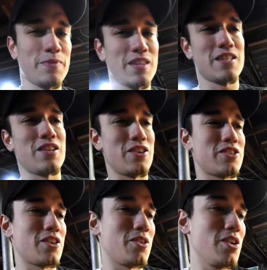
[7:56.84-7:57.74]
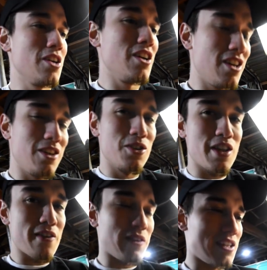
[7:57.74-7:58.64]
this year, so you'll
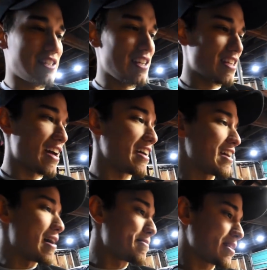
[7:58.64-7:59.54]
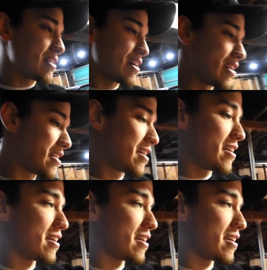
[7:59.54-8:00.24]
definitely see that. I'm excited.